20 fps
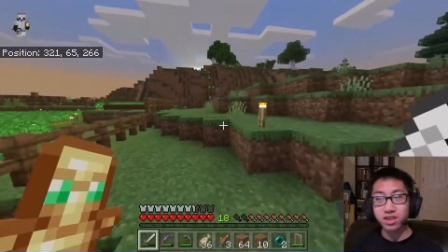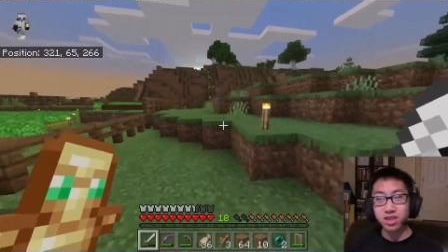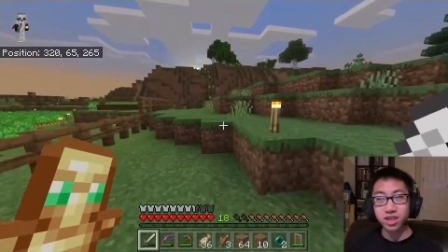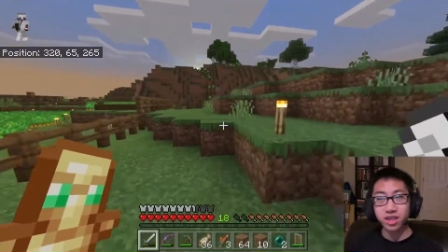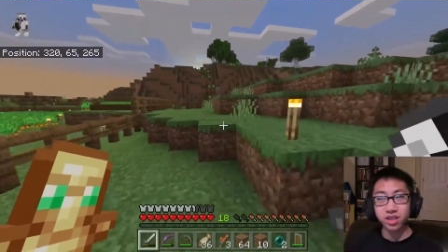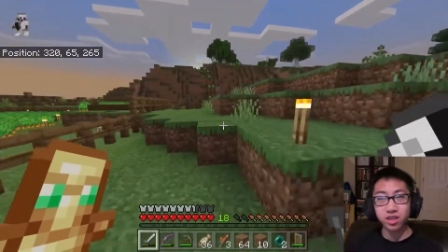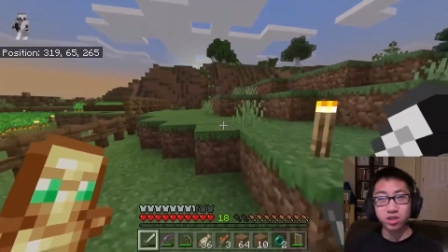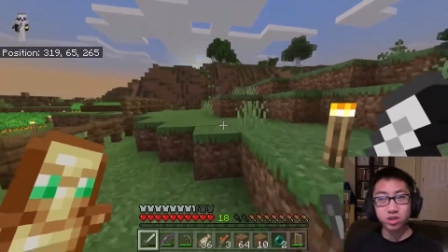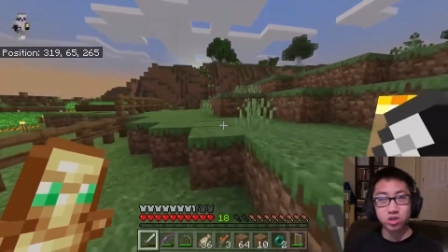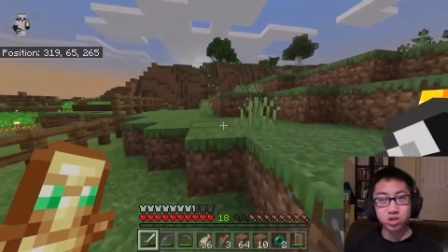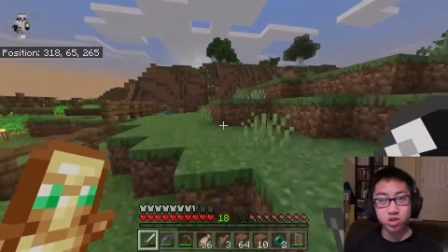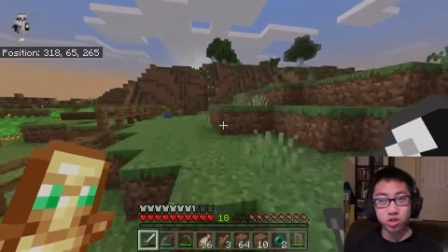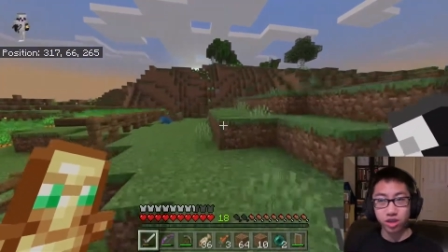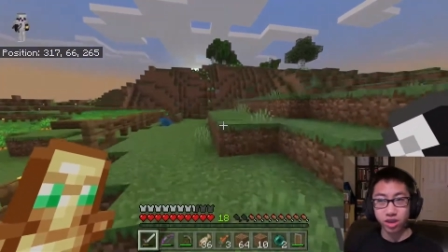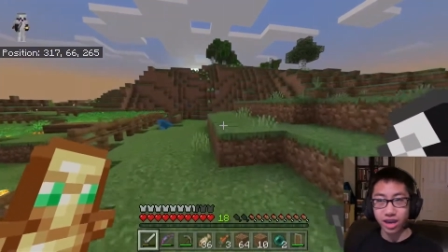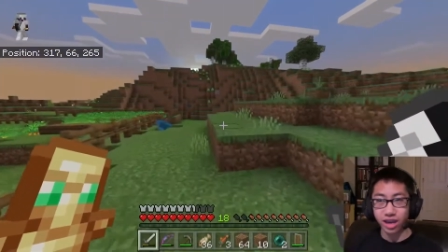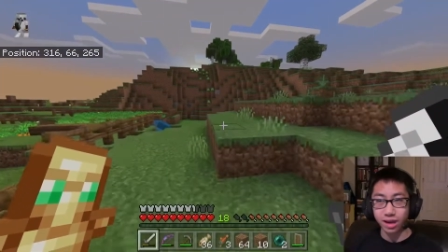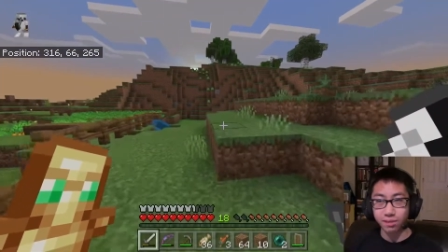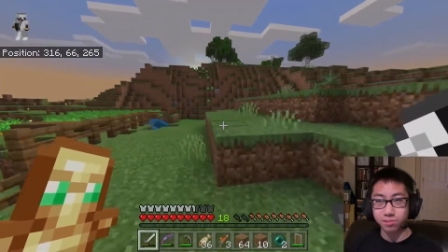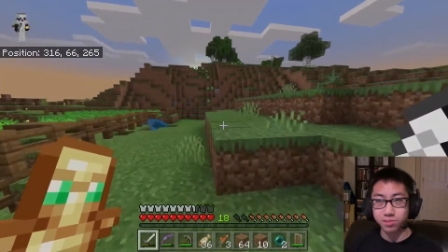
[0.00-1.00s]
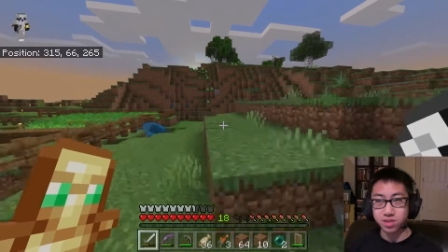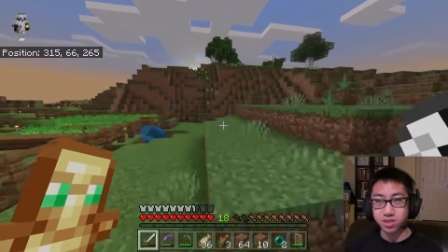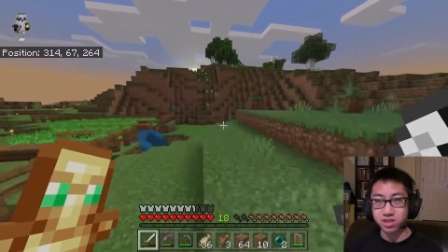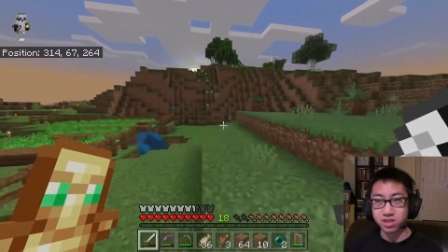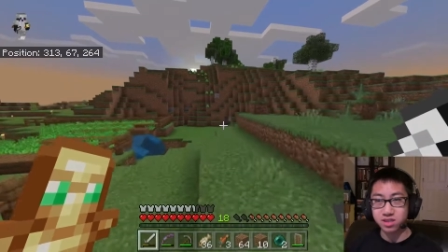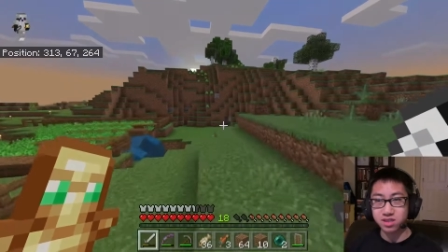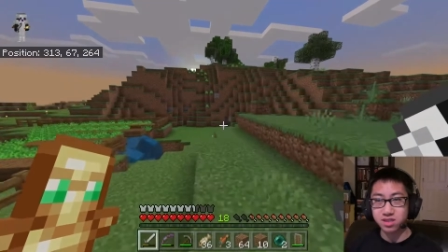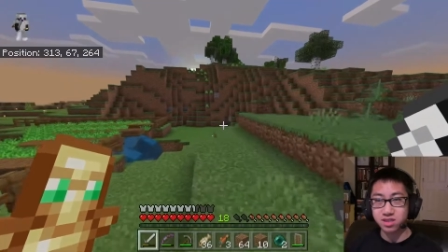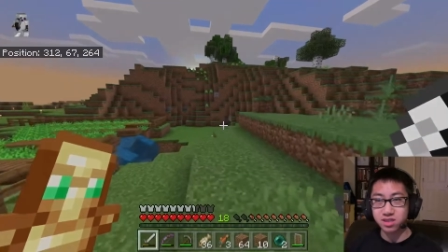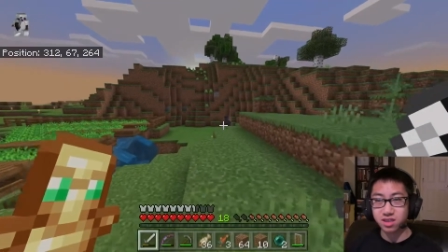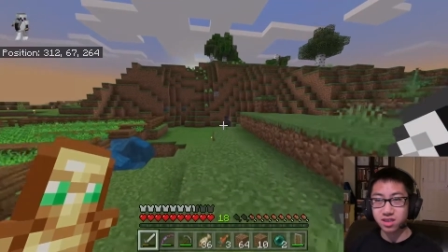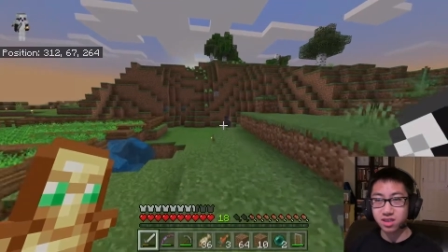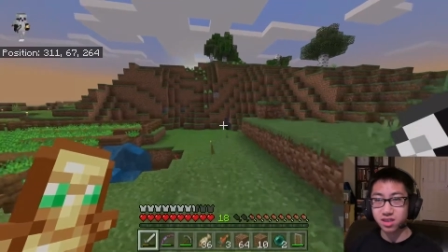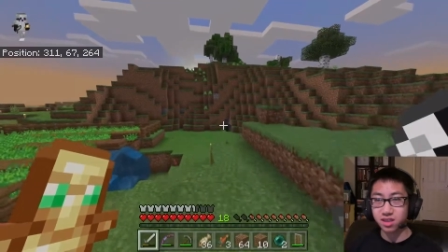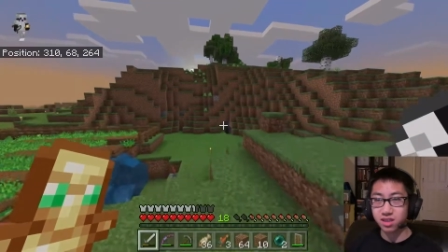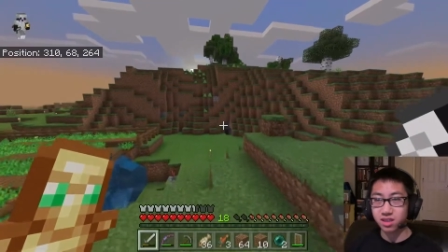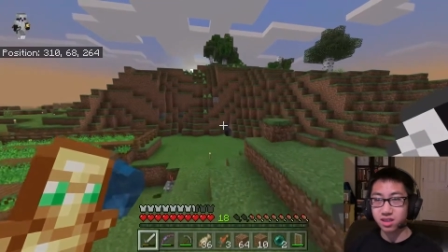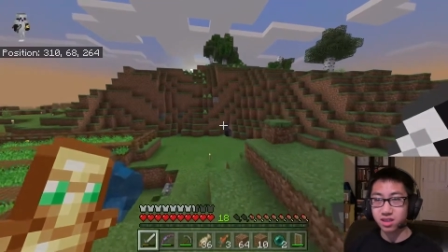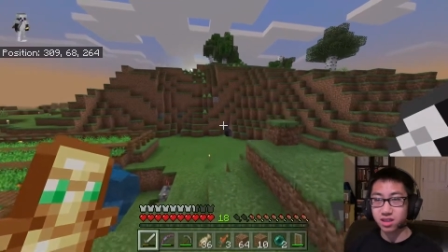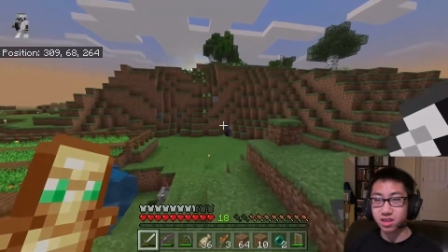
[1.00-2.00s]
Illidra captains
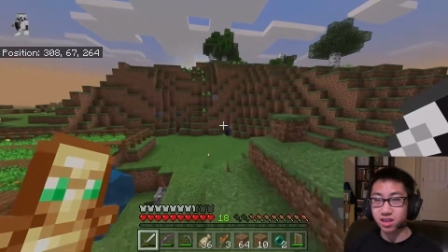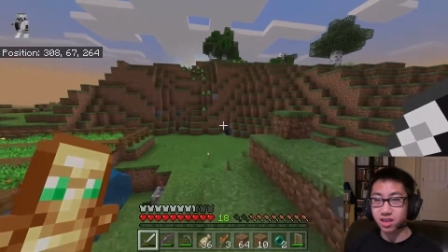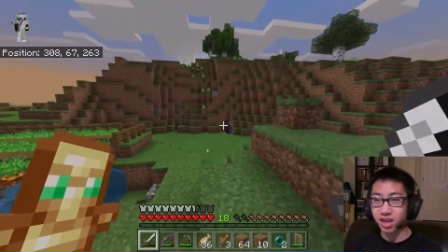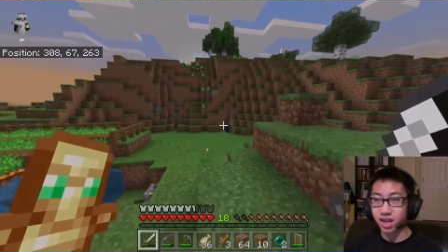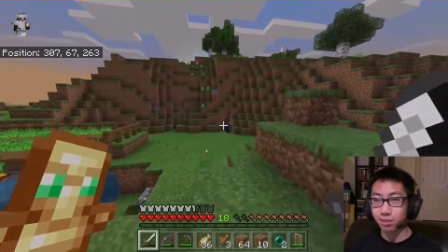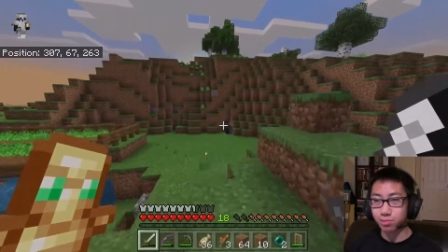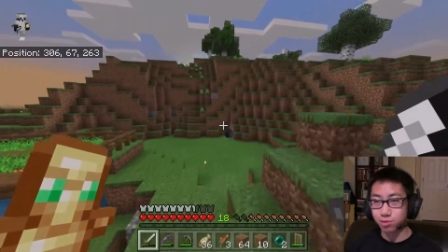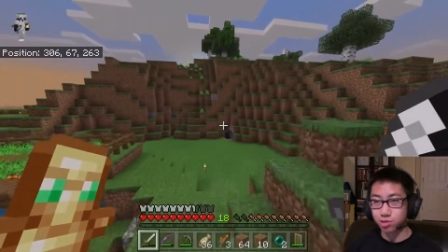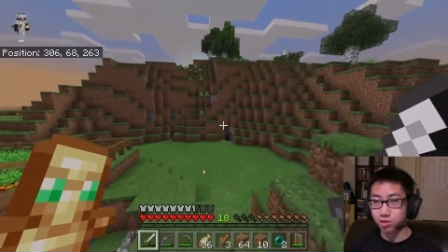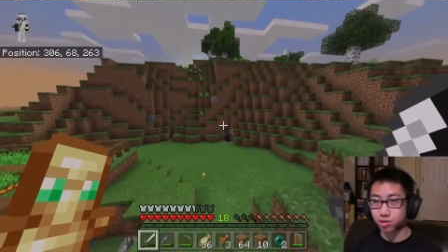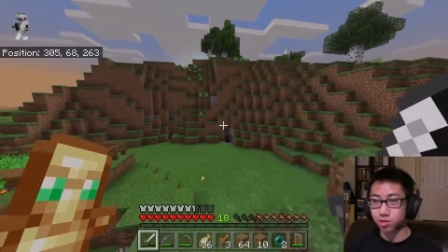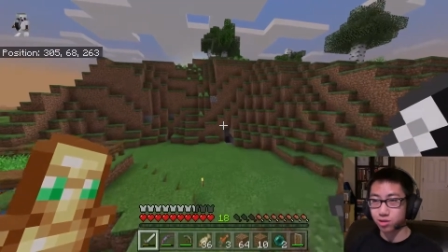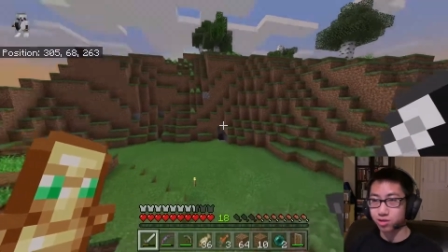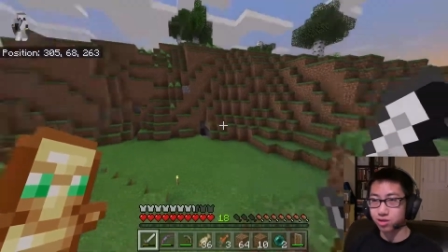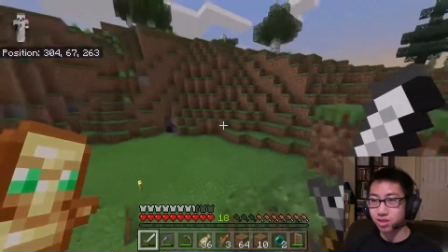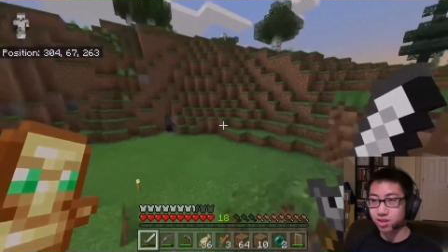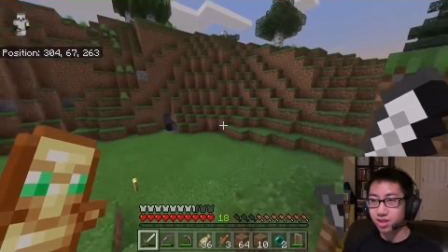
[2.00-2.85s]
captured,